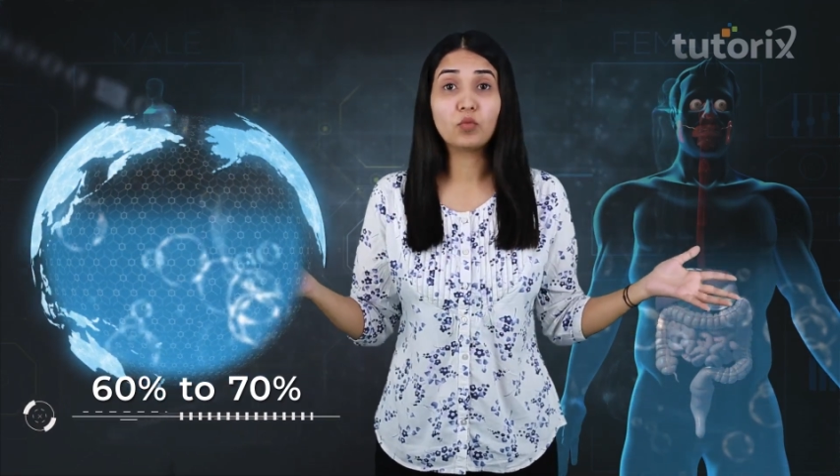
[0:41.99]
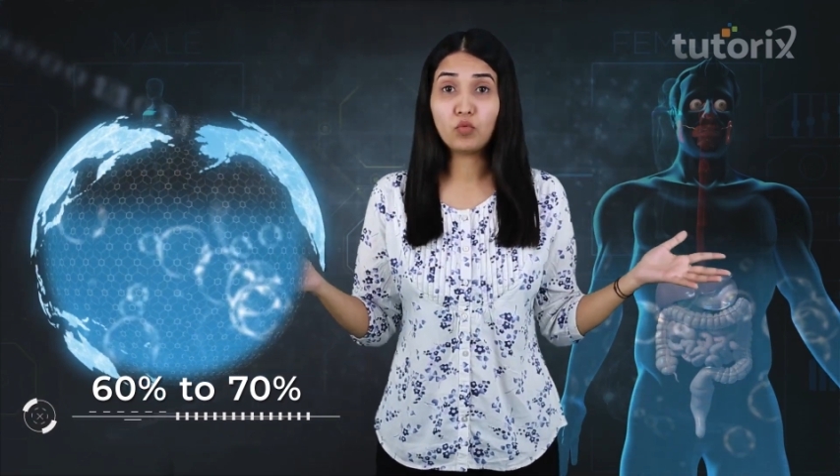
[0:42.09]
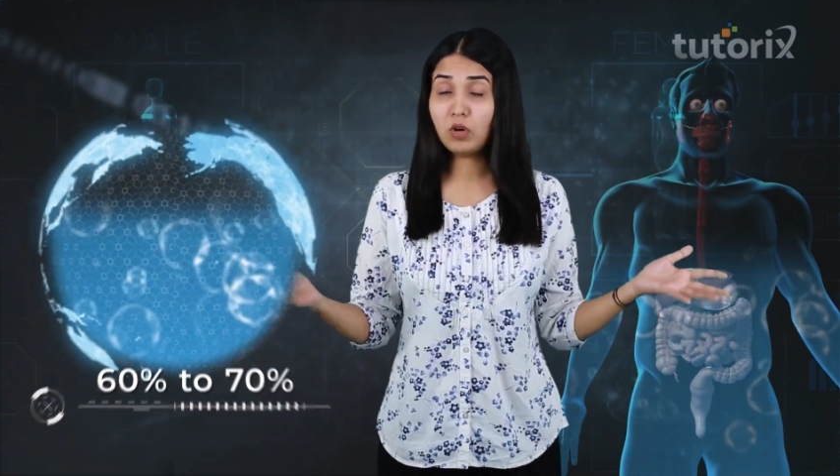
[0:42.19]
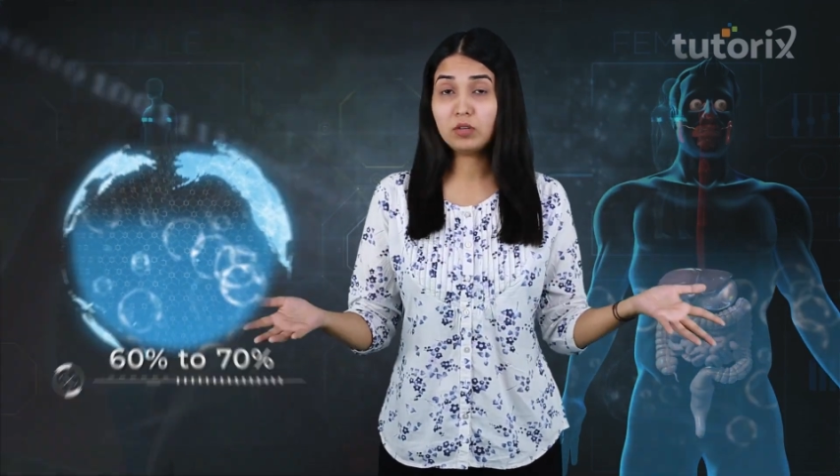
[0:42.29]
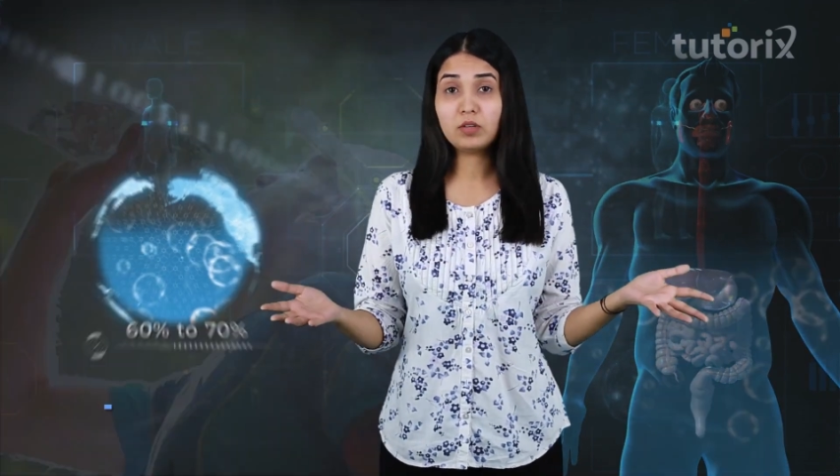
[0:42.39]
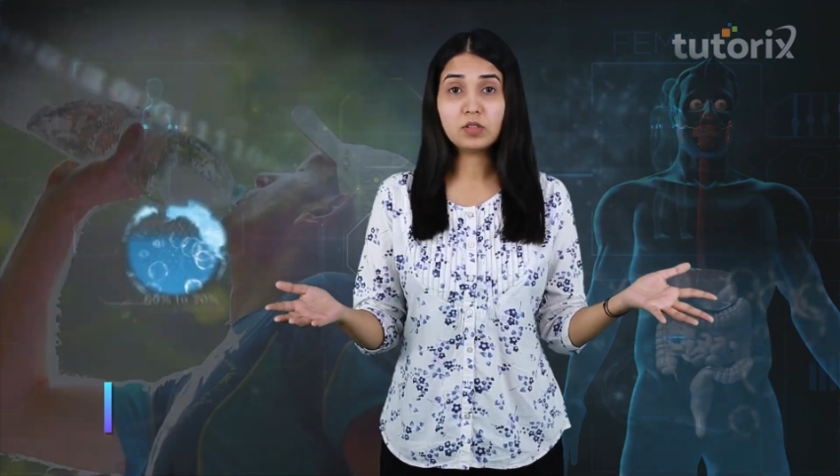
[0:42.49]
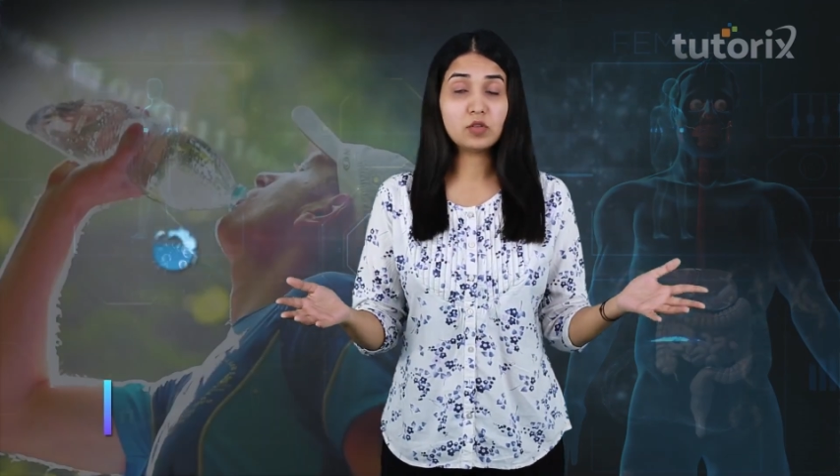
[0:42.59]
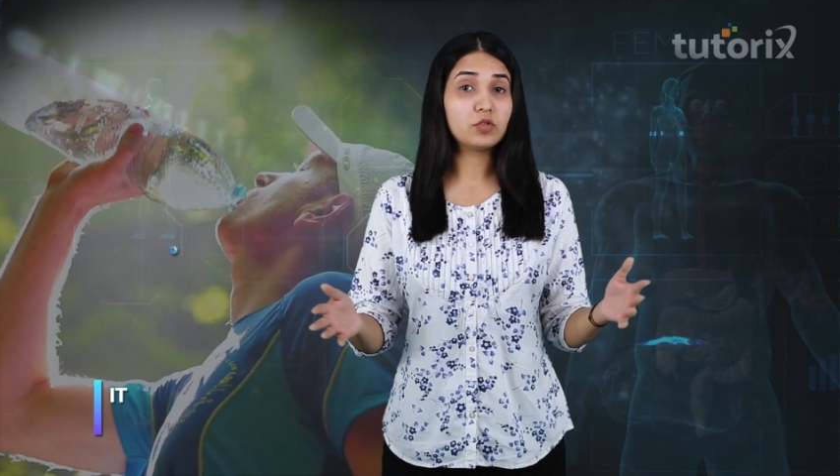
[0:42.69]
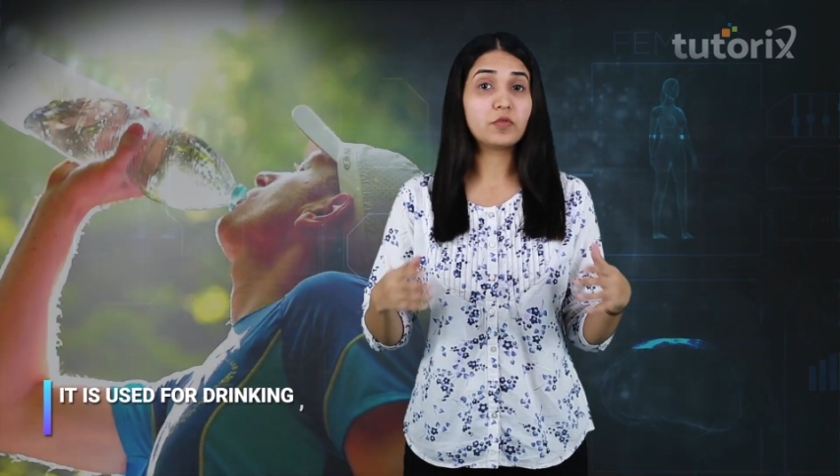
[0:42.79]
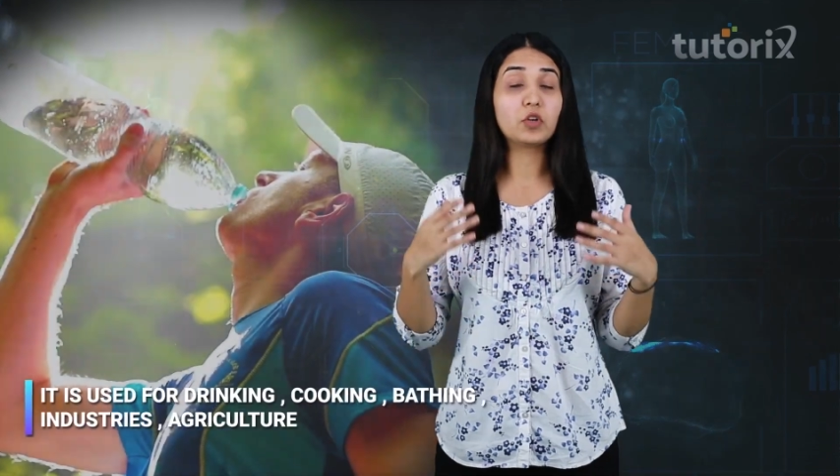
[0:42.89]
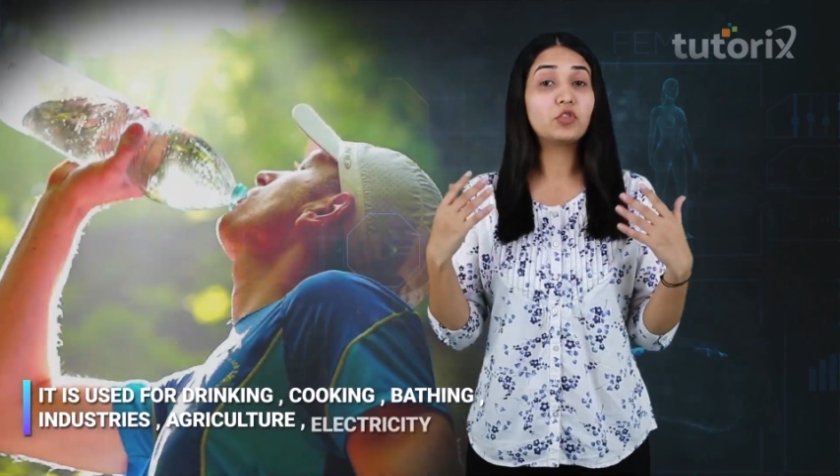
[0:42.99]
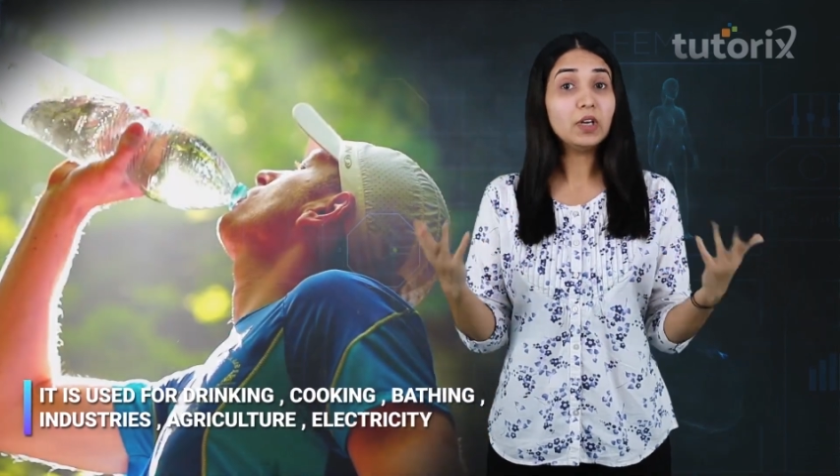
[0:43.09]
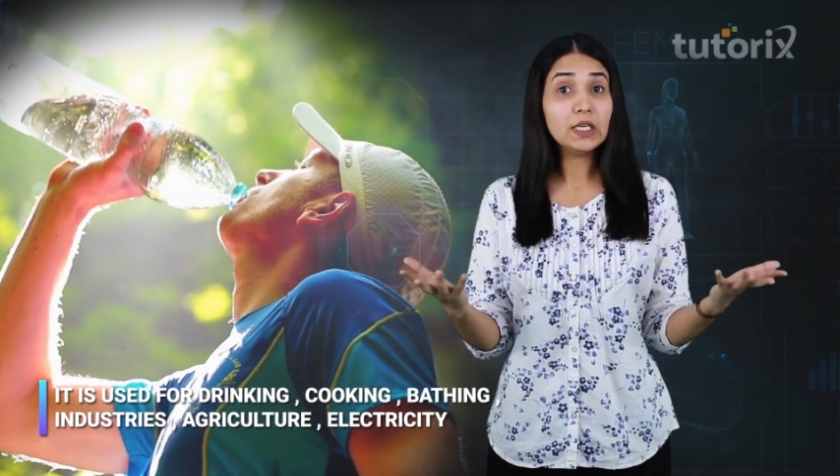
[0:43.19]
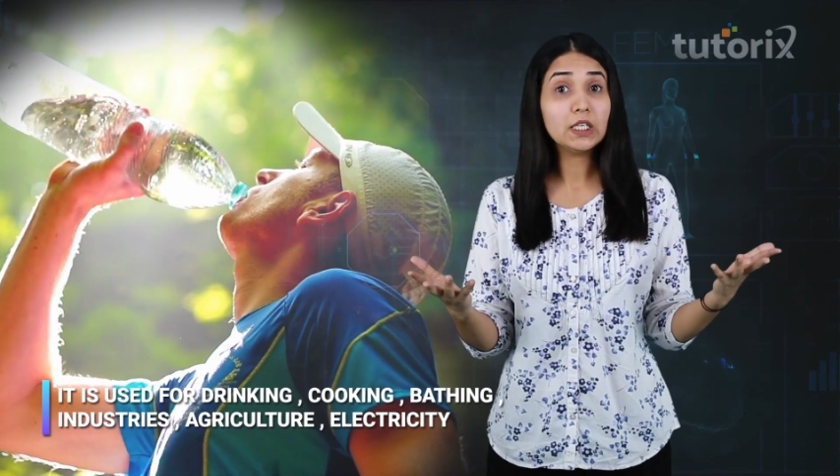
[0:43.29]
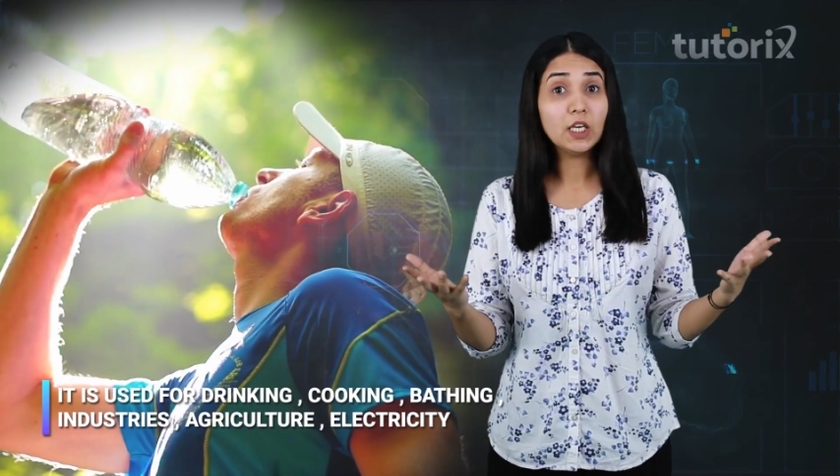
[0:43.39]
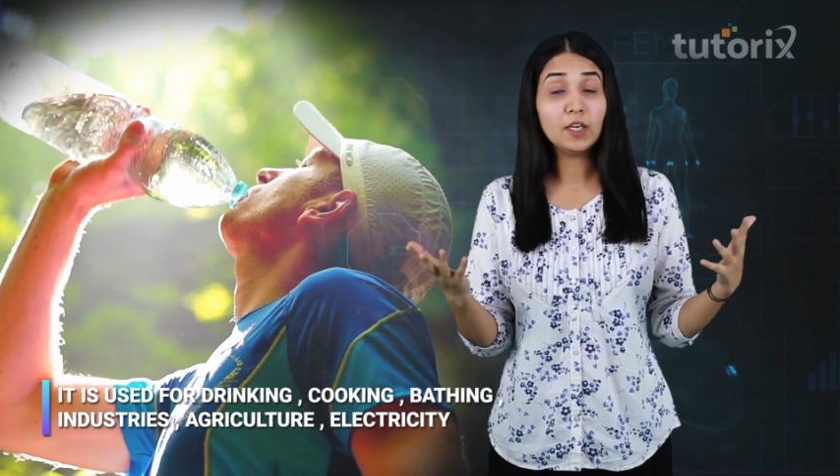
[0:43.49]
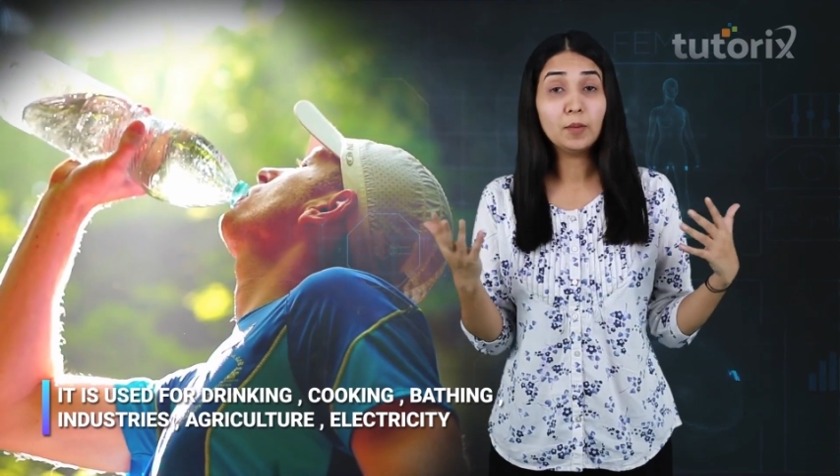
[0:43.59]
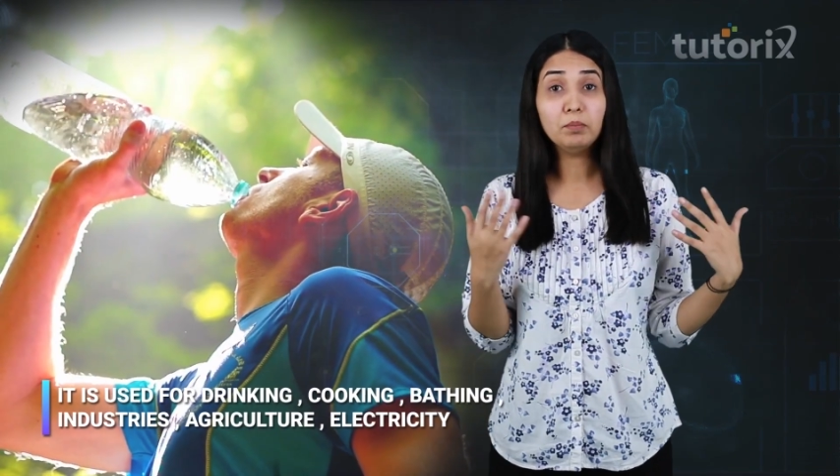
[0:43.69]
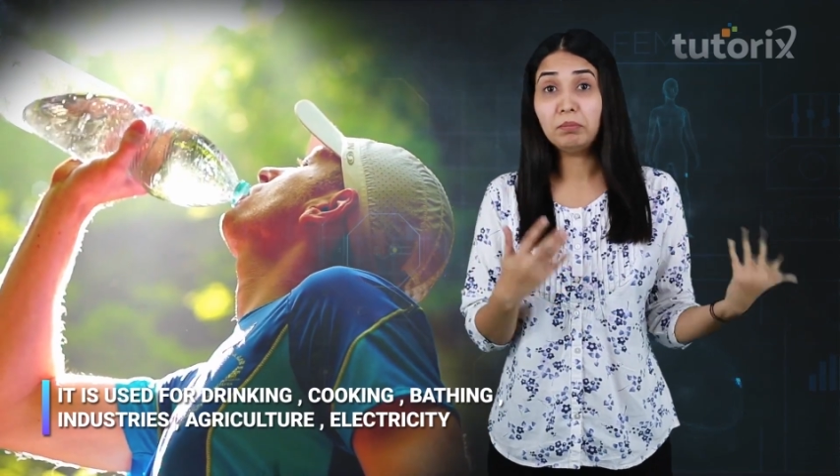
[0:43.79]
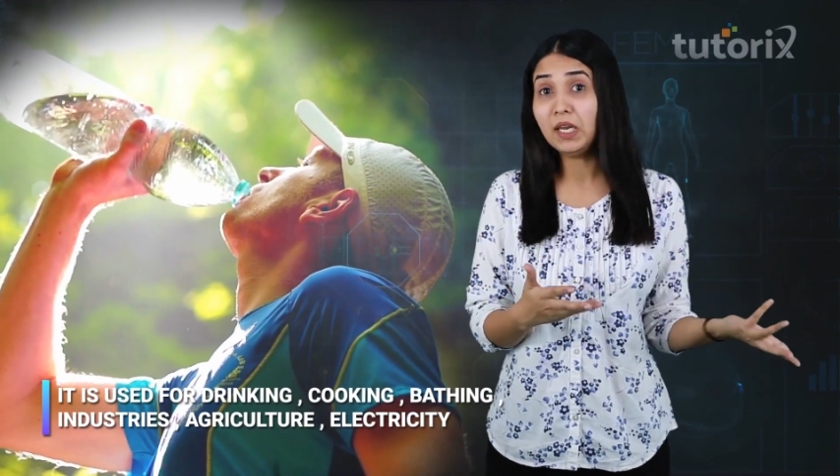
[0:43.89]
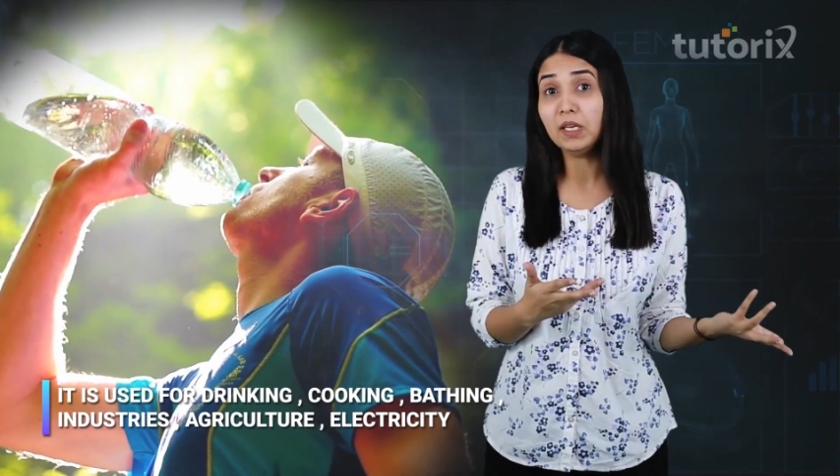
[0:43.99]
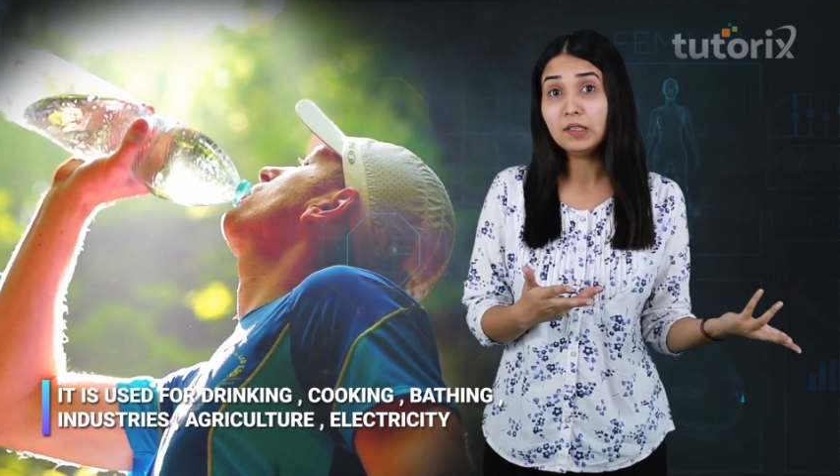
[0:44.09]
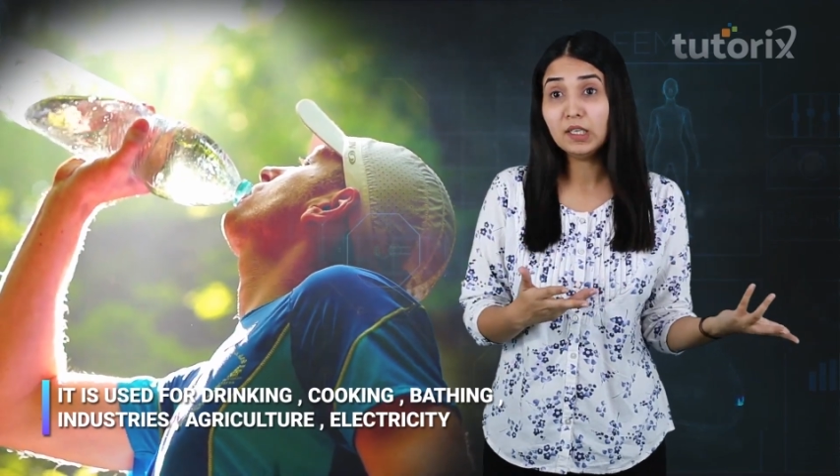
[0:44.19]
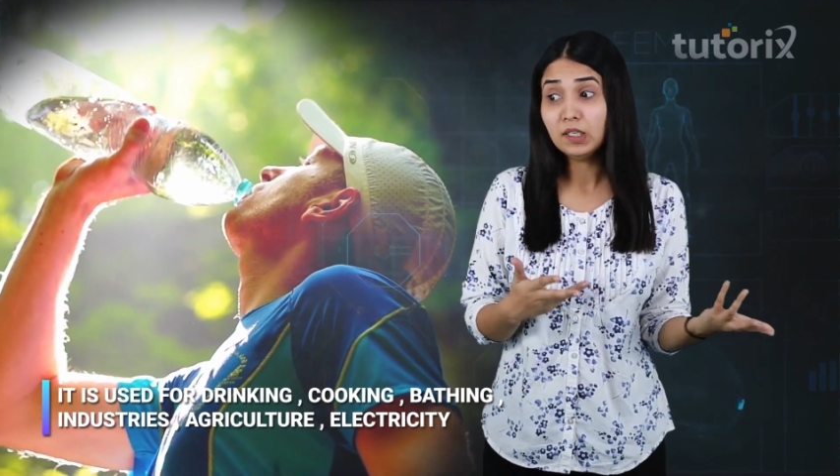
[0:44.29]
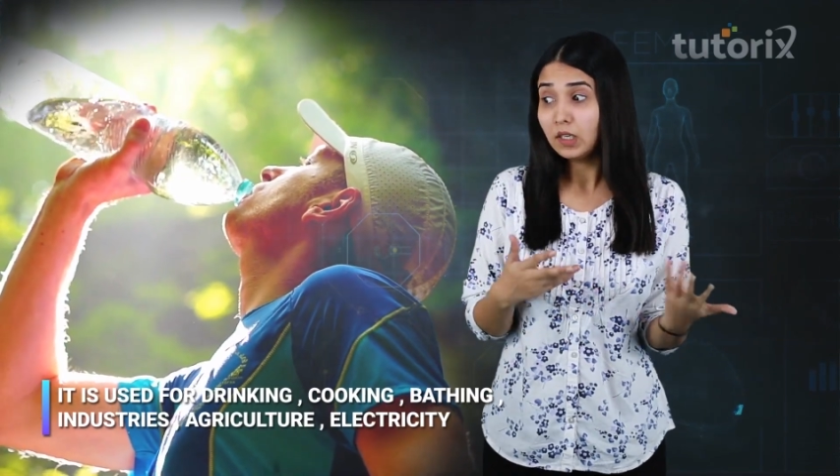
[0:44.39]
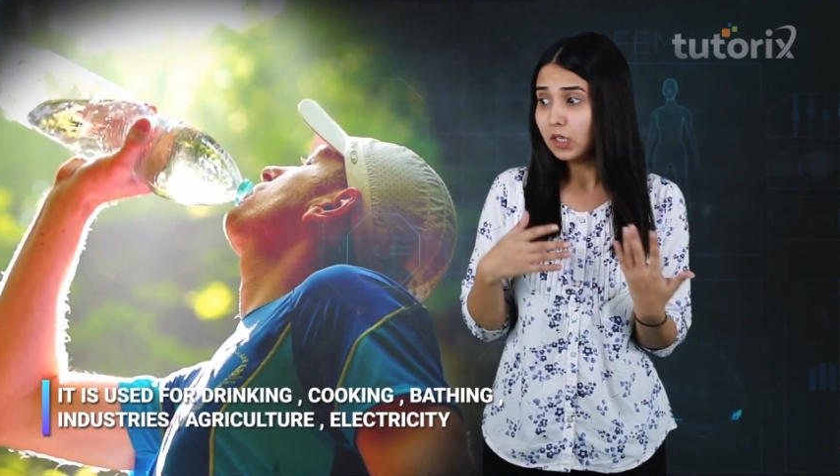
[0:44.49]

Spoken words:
Water is used for drinking, bathing,